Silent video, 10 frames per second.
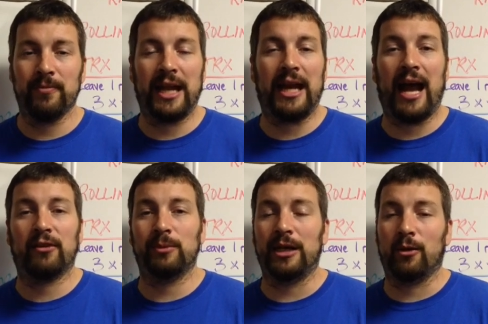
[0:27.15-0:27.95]
that
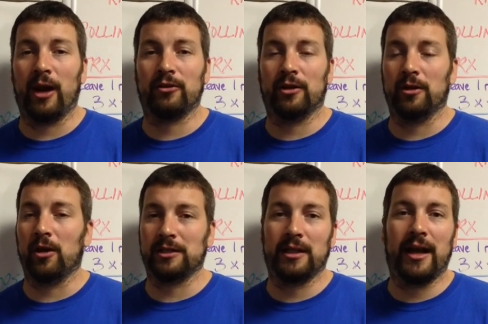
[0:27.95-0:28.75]
asks me a question
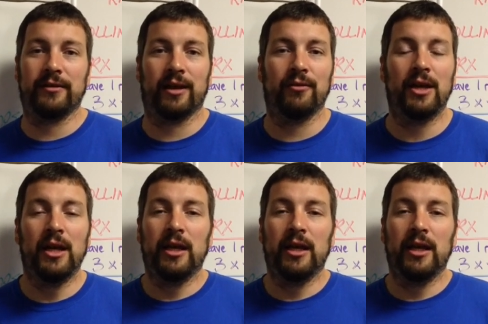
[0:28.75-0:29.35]
along the lines of,